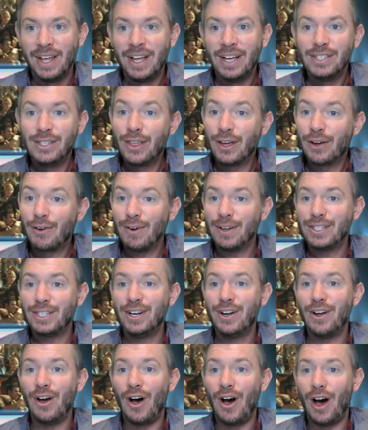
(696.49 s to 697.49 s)
So the
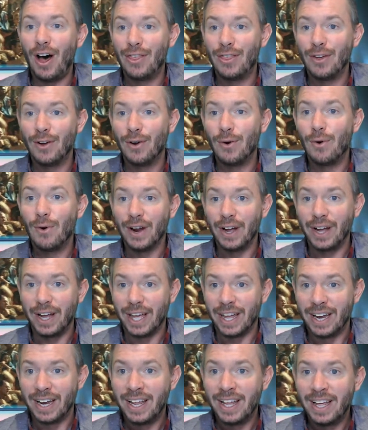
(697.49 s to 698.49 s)
Christian author
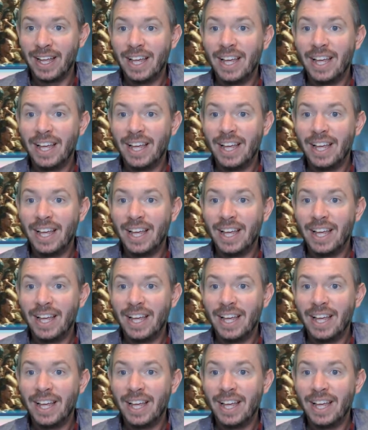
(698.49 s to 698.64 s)
Origen